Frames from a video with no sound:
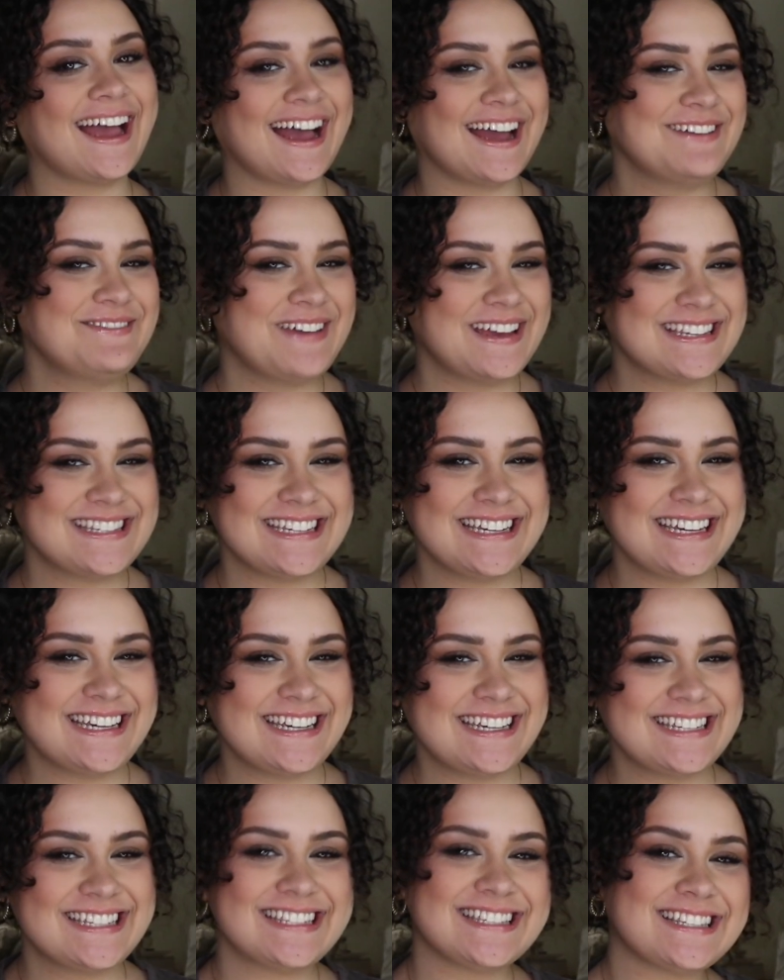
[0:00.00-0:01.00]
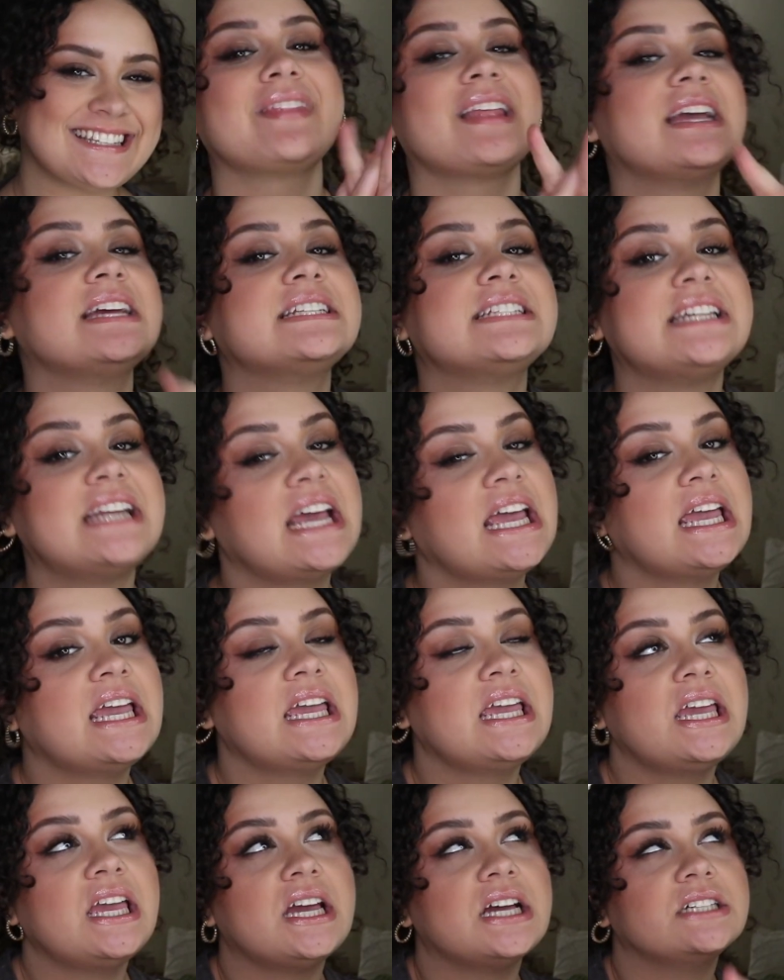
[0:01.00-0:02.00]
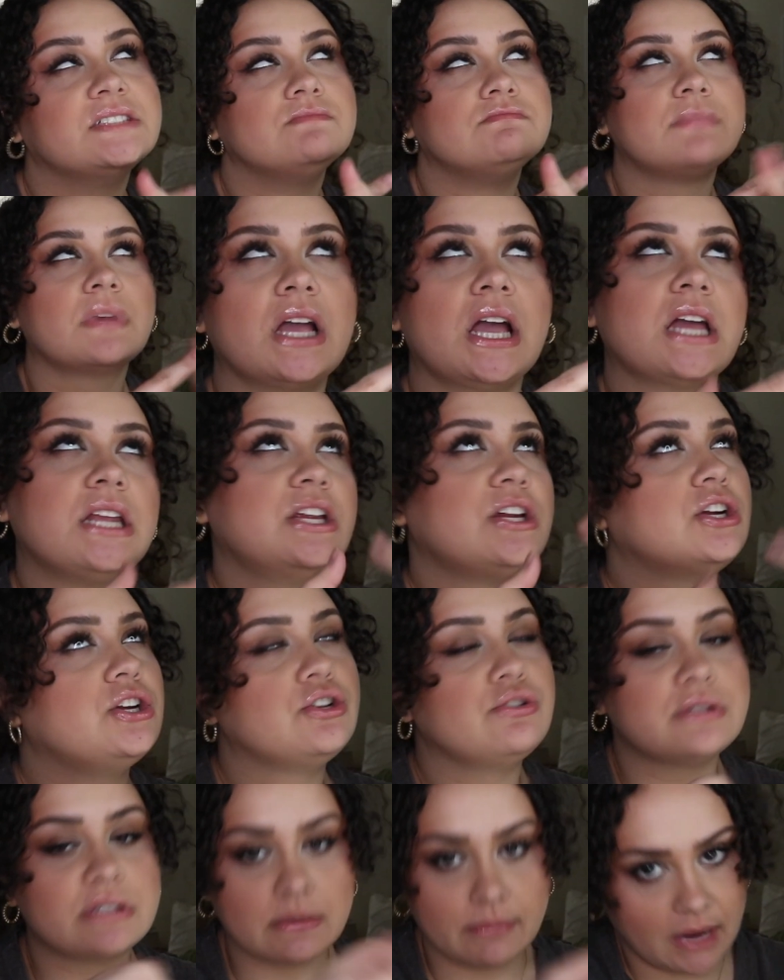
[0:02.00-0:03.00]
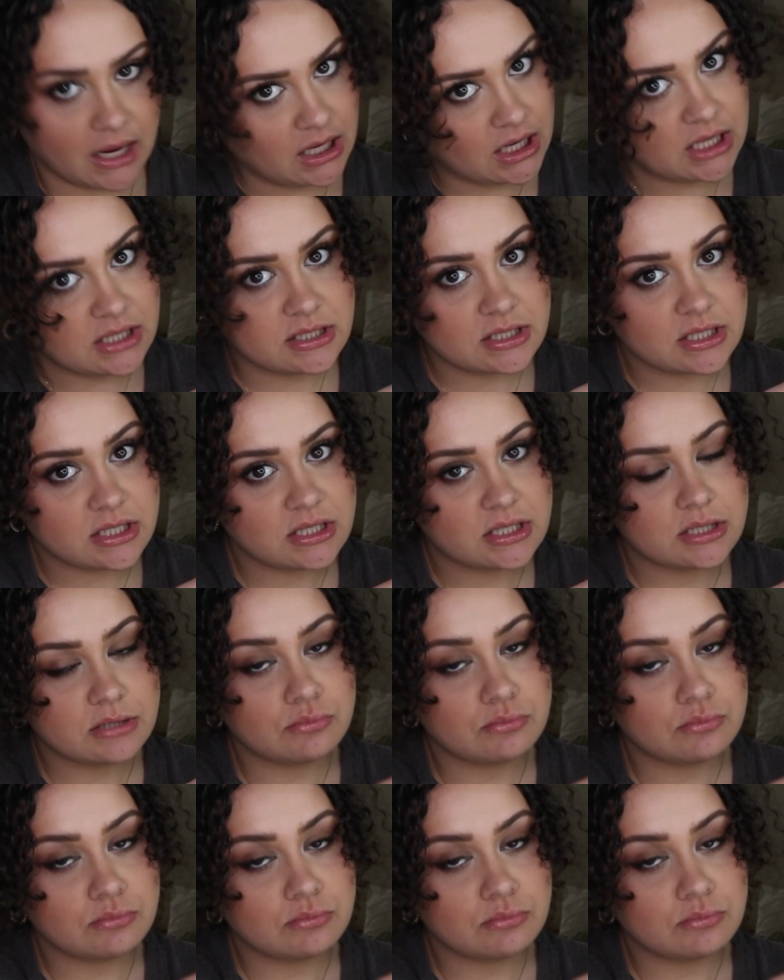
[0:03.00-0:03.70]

Hi besties! Today, I need to do some maintenance.